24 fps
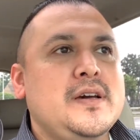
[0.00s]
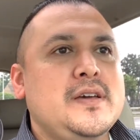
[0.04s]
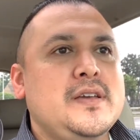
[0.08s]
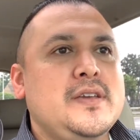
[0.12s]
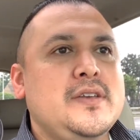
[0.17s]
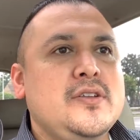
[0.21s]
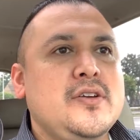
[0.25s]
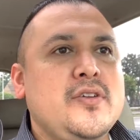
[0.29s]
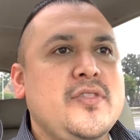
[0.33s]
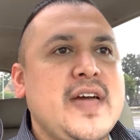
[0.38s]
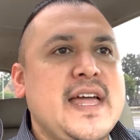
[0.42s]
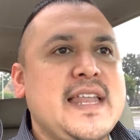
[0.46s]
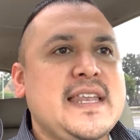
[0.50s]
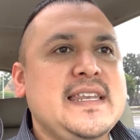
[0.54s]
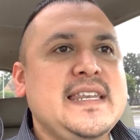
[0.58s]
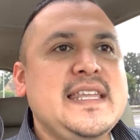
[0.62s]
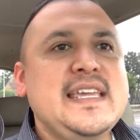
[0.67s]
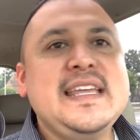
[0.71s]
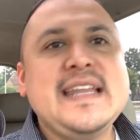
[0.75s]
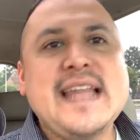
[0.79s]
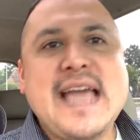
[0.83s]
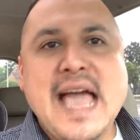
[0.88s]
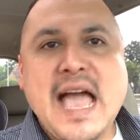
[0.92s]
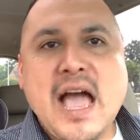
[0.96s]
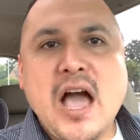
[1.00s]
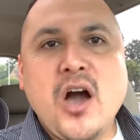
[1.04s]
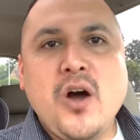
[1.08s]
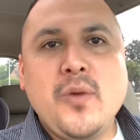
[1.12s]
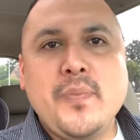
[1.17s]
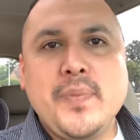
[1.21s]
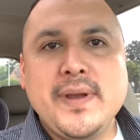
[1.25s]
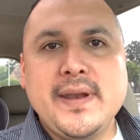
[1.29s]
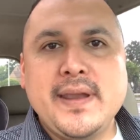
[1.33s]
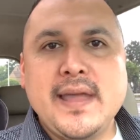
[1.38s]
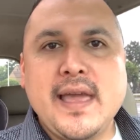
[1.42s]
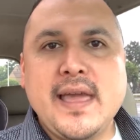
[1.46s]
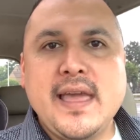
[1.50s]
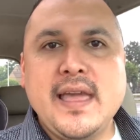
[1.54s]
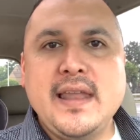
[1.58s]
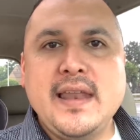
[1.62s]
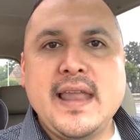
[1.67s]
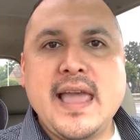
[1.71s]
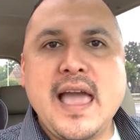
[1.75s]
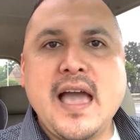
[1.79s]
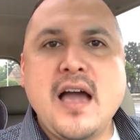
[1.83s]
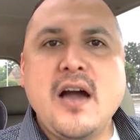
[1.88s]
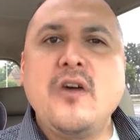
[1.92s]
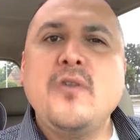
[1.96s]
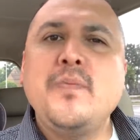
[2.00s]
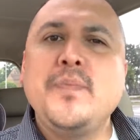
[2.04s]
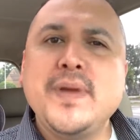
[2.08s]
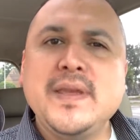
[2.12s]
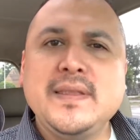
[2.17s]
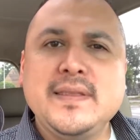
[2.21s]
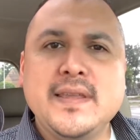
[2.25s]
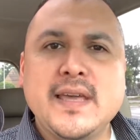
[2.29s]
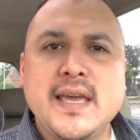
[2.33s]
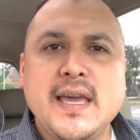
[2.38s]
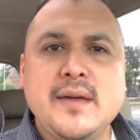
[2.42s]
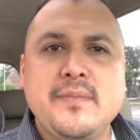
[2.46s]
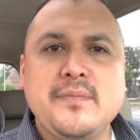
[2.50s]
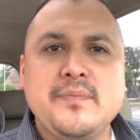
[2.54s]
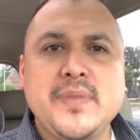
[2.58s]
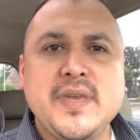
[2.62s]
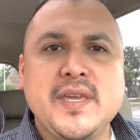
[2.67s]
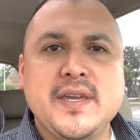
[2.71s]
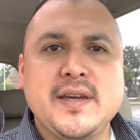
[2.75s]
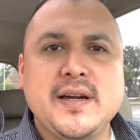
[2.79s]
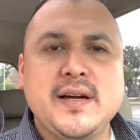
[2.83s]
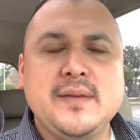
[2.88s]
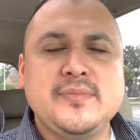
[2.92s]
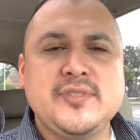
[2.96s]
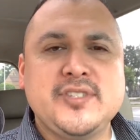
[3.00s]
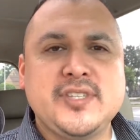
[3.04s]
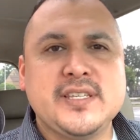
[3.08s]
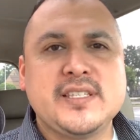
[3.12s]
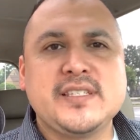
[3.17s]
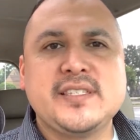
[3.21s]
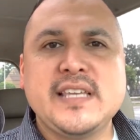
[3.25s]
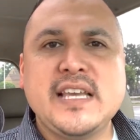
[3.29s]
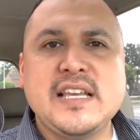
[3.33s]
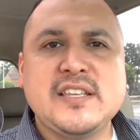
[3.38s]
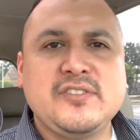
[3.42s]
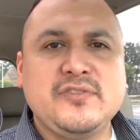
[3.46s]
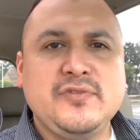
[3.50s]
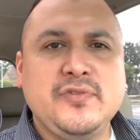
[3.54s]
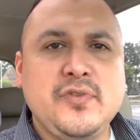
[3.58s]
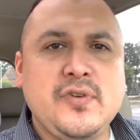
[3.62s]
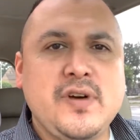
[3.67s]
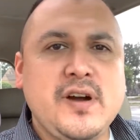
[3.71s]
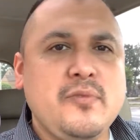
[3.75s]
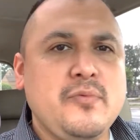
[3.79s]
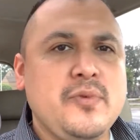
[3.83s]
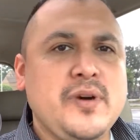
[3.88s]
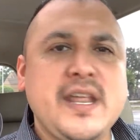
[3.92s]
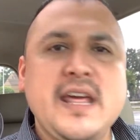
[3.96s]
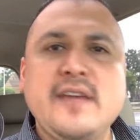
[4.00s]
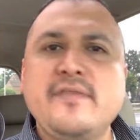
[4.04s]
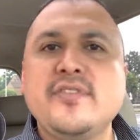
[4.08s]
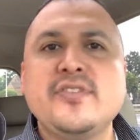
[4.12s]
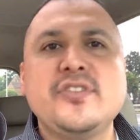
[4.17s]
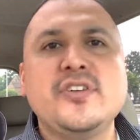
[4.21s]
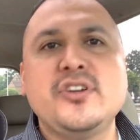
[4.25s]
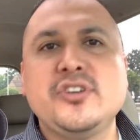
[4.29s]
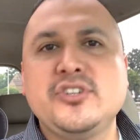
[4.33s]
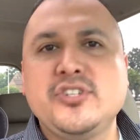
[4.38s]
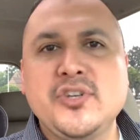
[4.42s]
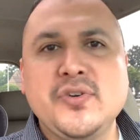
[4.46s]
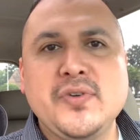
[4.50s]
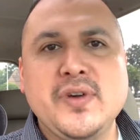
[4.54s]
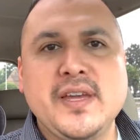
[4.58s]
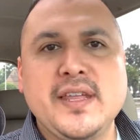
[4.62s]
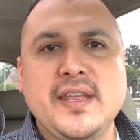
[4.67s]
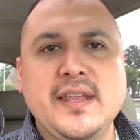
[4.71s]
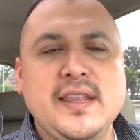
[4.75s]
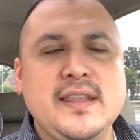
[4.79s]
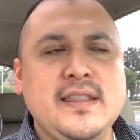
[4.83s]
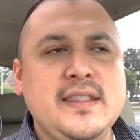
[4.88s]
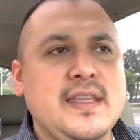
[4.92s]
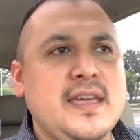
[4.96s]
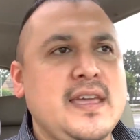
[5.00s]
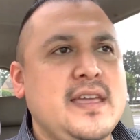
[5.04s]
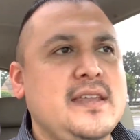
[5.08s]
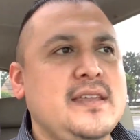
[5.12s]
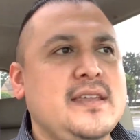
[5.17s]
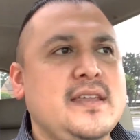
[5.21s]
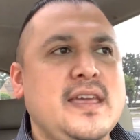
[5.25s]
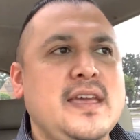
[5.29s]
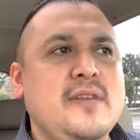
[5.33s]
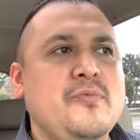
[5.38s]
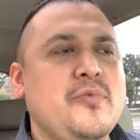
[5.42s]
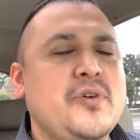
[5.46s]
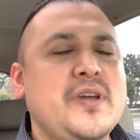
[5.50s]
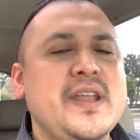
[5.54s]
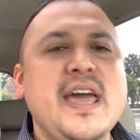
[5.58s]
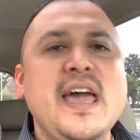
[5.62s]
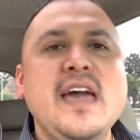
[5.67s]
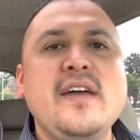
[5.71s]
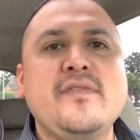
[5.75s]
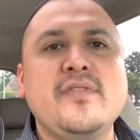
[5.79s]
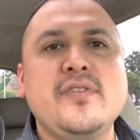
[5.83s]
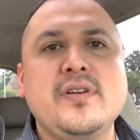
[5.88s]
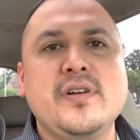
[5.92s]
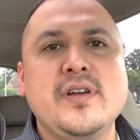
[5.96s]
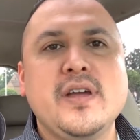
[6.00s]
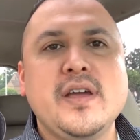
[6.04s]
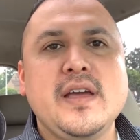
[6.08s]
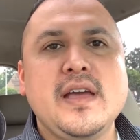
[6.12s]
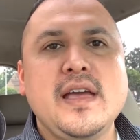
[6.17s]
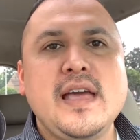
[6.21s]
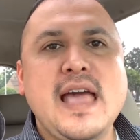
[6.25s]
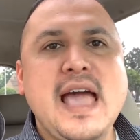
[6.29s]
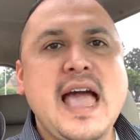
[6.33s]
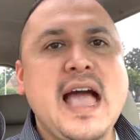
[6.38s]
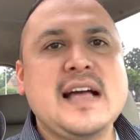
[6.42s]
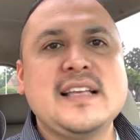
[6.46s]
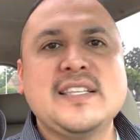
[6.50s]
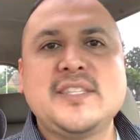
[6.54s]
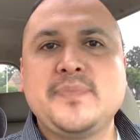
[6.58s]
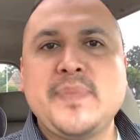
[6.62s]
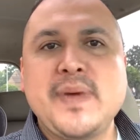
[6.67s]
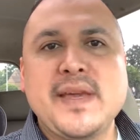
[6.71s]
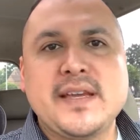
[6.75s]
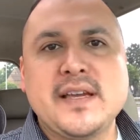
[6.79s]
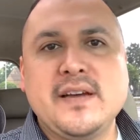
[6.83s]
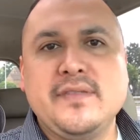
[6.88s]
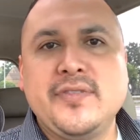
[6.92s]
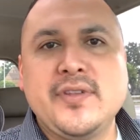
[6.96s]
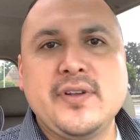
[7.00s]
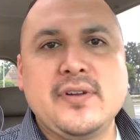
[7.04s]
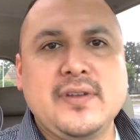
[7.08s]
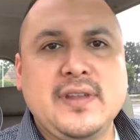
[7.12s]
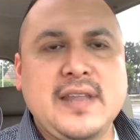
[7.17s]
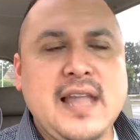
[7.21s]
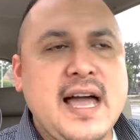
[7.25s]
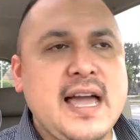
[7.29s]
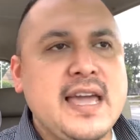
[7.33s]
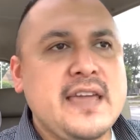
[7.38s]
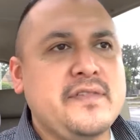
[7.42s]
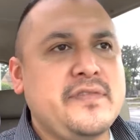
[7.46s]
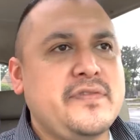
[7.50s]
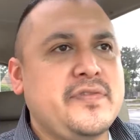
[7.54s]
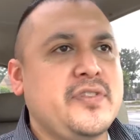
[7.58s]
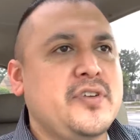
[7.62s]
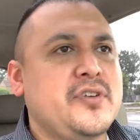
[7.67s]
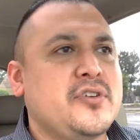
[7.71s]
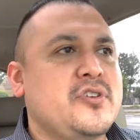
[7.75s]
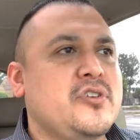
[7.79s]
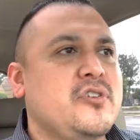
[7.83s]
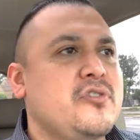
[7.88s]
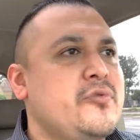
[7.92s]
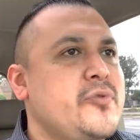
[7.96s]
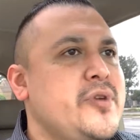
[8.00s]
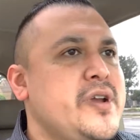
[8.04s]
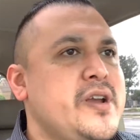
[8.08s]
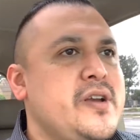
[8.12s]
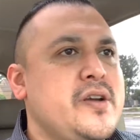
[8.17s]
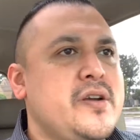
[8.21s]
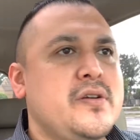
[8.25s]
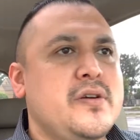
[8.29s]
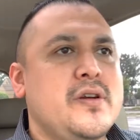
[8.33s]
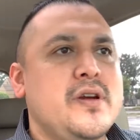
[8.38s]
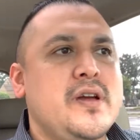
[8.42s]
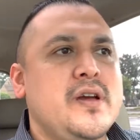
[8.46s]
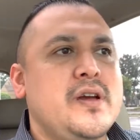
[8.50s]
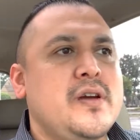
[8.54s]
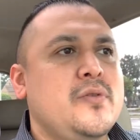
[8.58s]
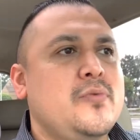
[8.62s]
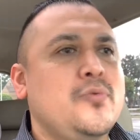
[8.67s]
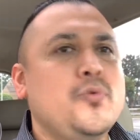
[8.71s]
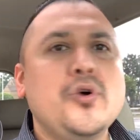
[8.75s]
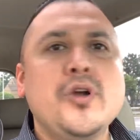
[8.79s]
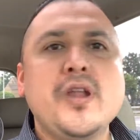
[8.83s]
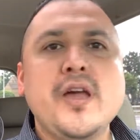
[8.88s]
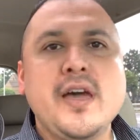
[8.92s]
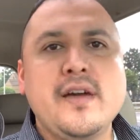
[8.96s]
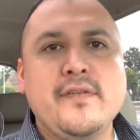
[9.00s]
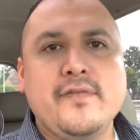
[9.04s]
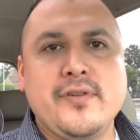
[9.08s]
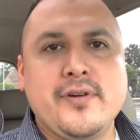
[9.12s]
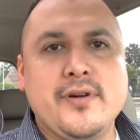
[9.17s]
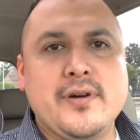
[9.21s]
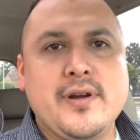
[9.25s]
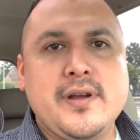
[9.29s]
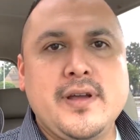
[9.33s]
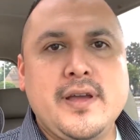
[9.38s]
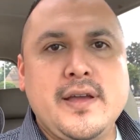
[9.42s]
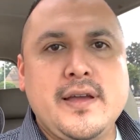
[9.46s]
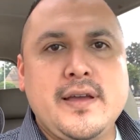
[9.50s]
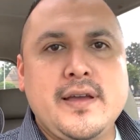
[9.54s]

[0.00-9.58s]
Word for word: you know, that need help and, and helping them become successful at whatever they're doing and, and, and whatever aspect of their life, their career, whatever.